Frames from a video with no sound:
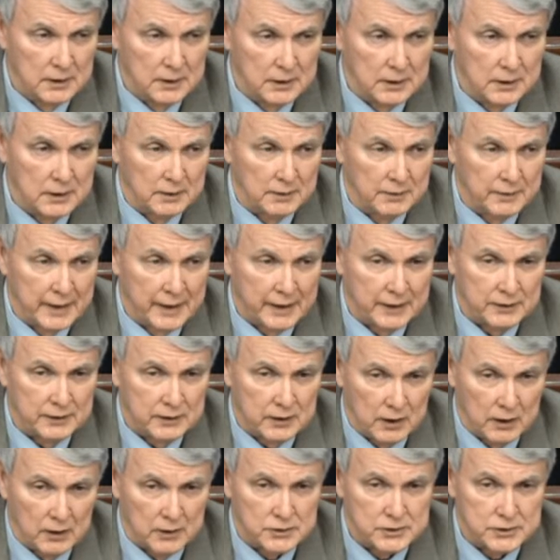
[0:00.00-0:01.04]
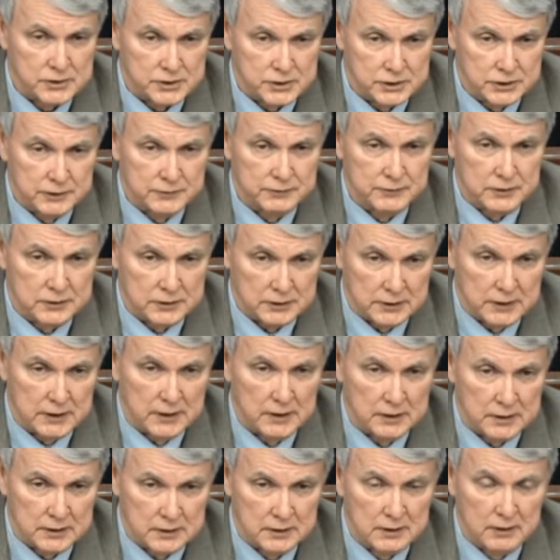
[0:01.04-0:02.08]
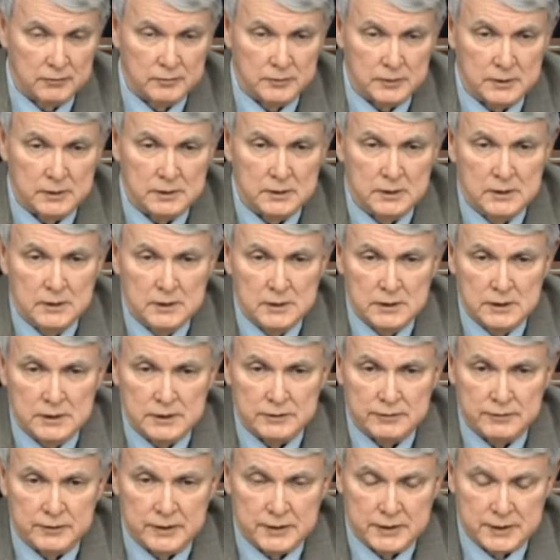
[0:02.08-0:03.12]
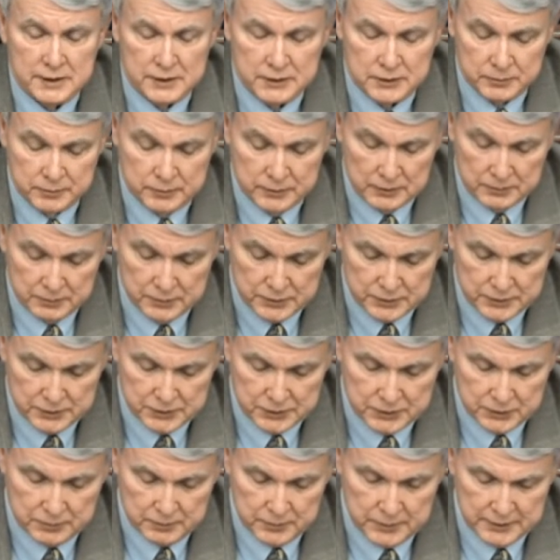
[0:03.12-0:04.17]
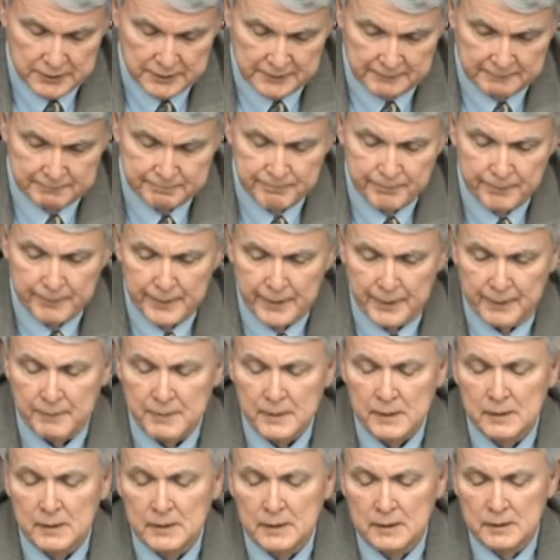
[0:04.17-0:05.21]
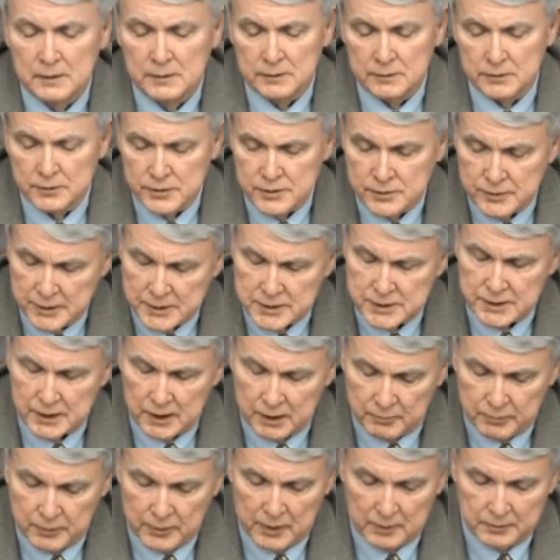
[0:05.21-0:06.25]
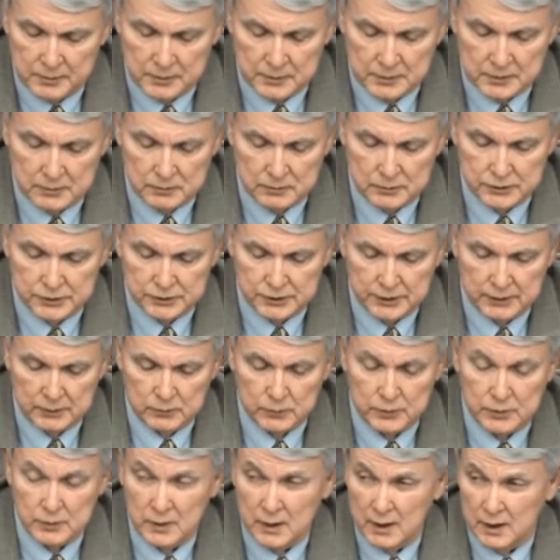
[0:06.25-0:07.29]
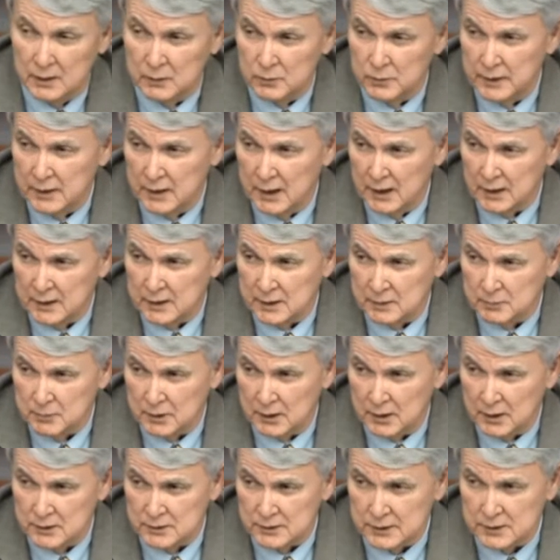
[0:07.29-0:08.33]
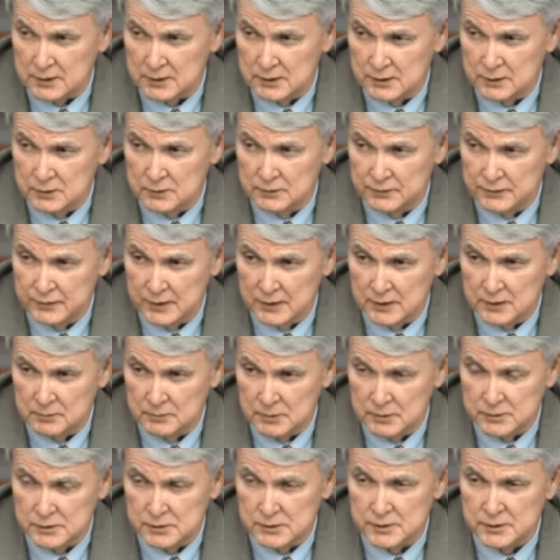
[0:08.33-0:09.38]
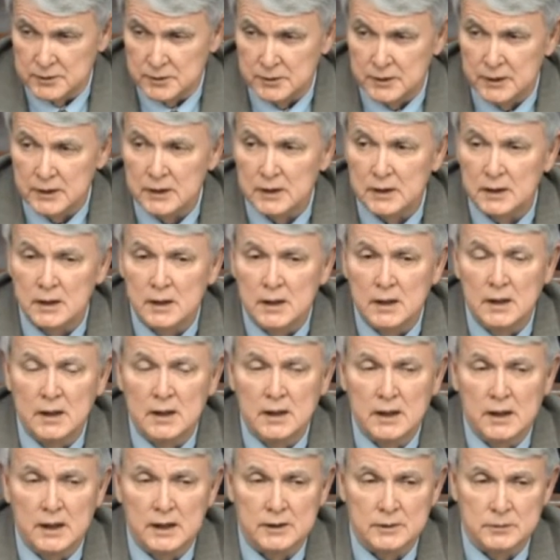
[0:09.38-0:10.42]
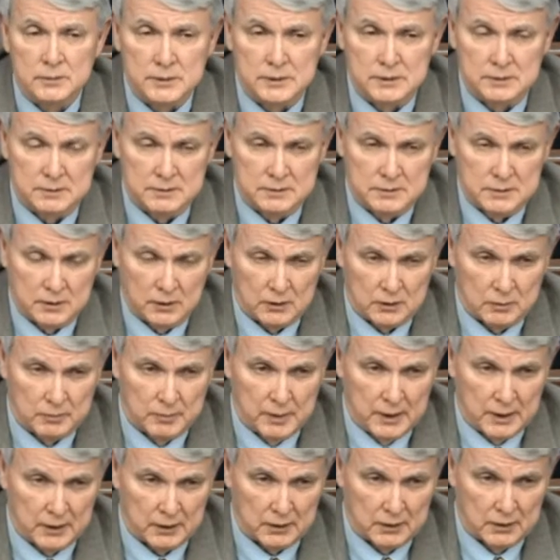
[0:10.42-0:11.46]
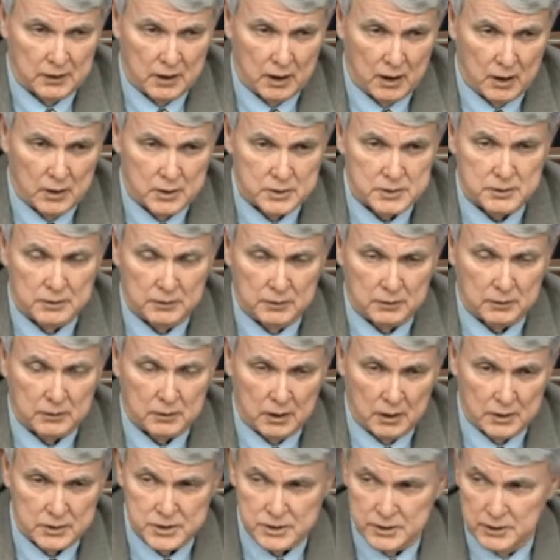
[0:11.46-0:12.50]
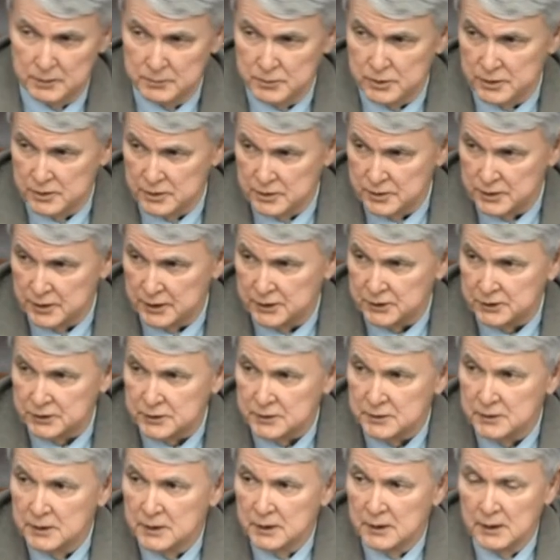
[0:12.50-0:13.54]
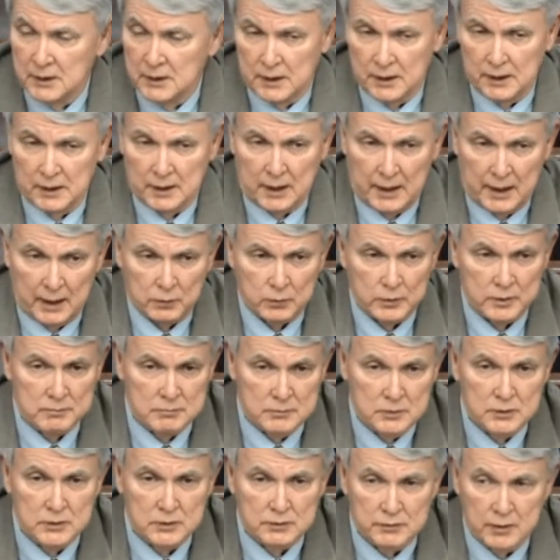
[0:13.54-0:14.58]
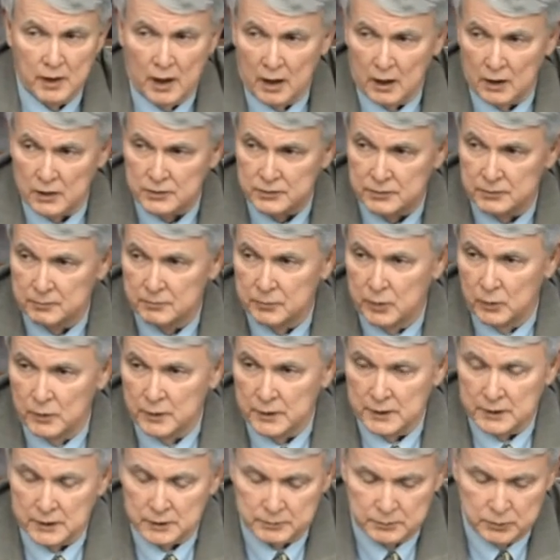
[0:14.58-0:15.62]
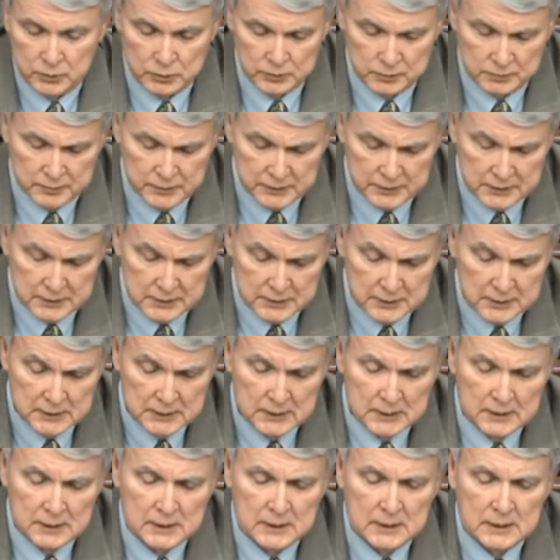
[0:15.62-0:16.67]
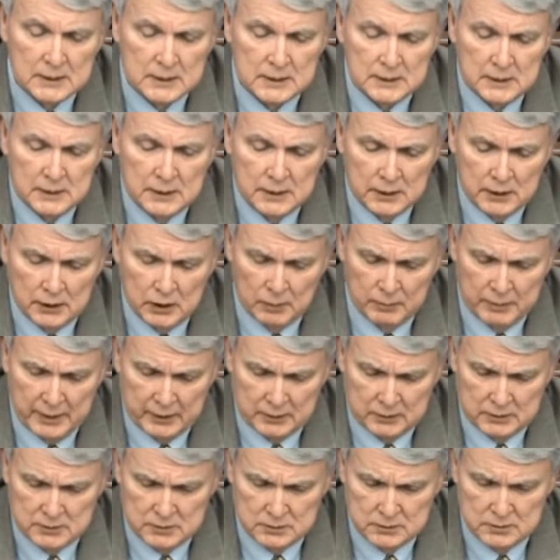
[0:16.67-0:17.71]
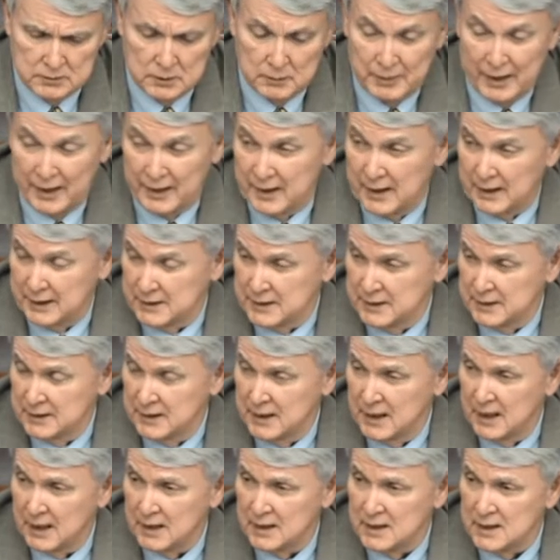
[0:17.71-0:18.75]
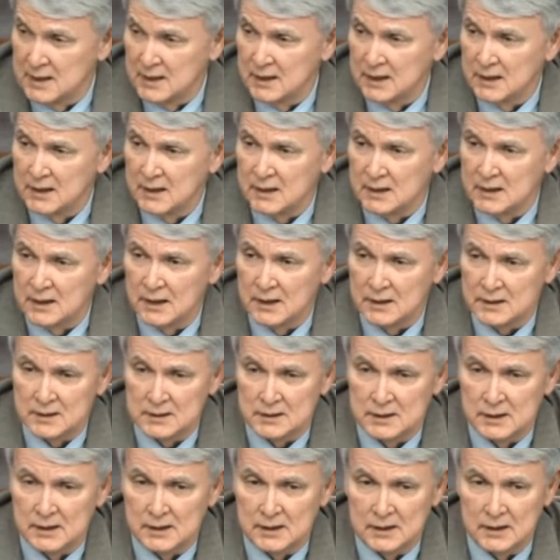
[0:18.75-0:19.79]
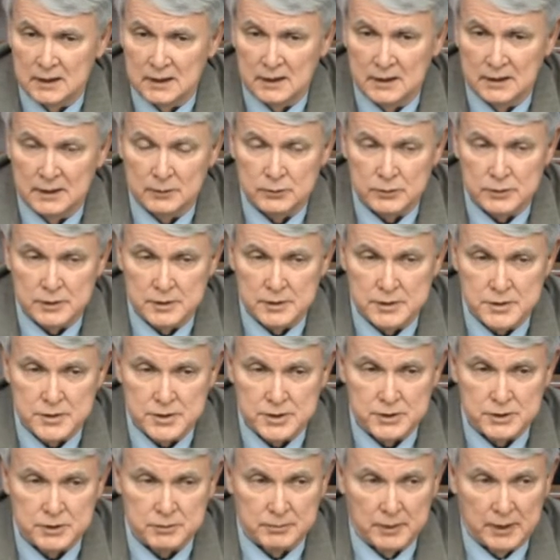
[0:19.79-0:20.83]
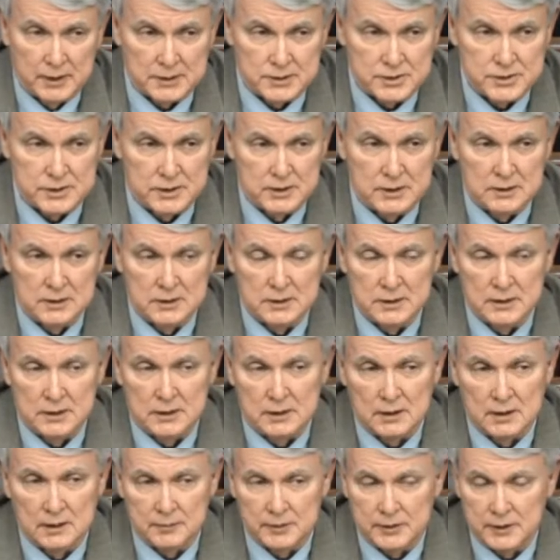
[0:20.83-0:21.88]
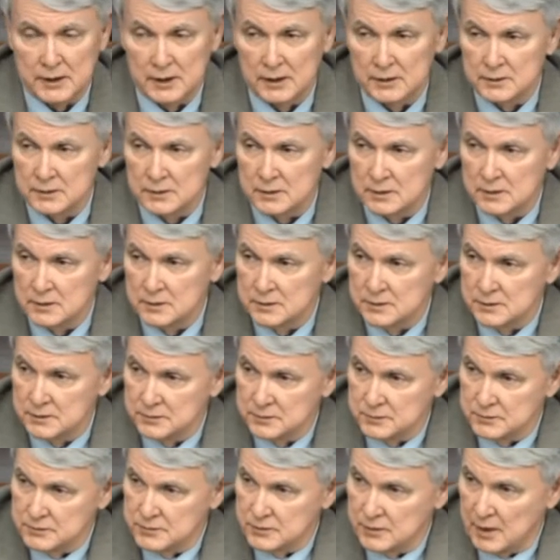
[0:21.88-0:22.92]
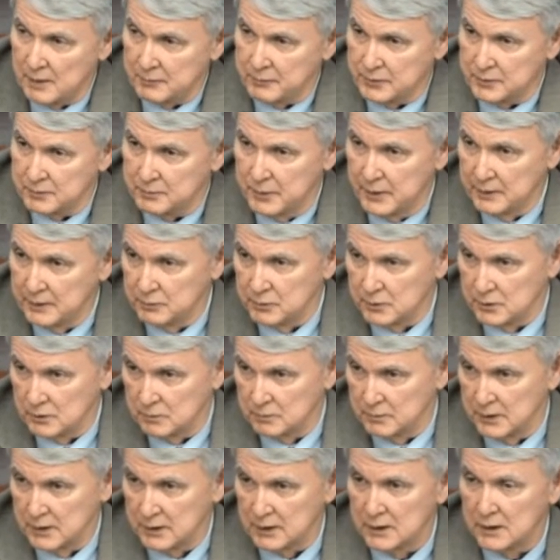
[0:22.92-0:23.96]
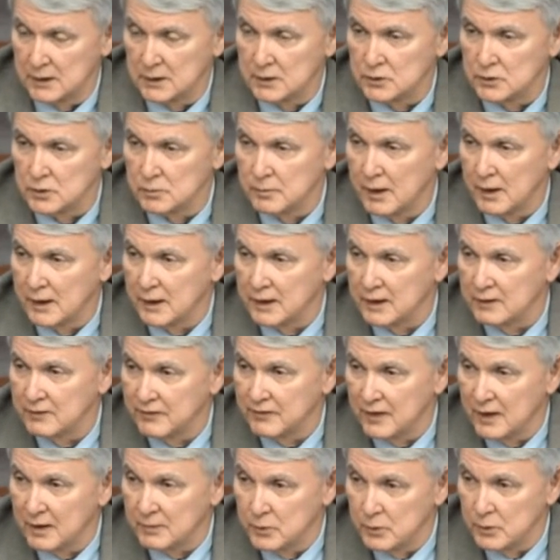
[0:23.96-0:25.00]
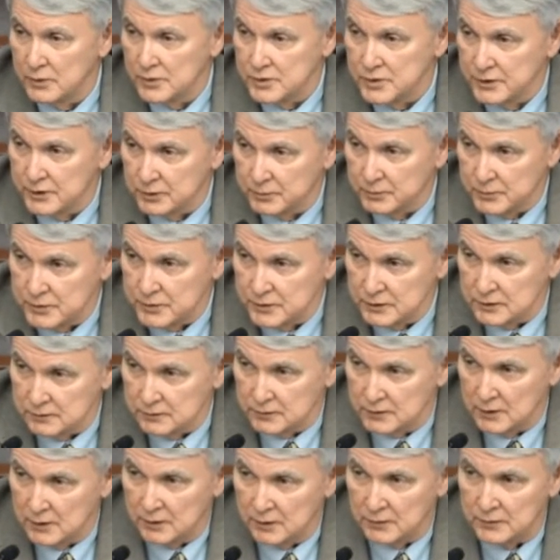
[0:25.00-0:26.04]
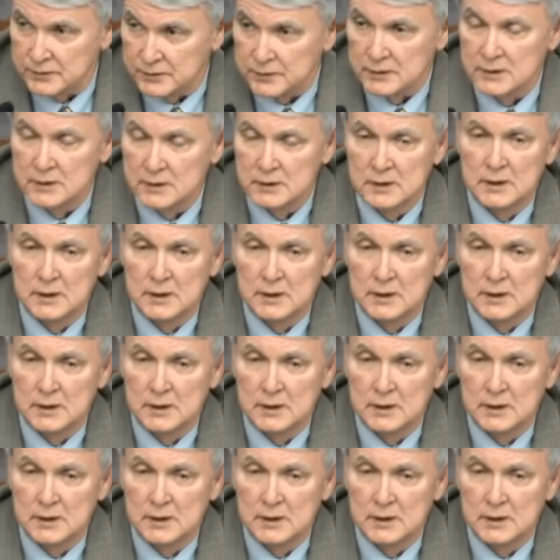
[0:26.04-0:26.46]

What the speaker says: And that cost shift to the county government is a very detrimental position to be in. Now, to address that properly, I want to share with you how we got there, because I think you'll find it most intriguing as we talk about cost or cross-subsidization and how we move dollars from point A to point B. Go back to about 1999. In 1999, there was a decision by the state in an economic downturn to drop the payment on Medicaid to about 85.6% of cost.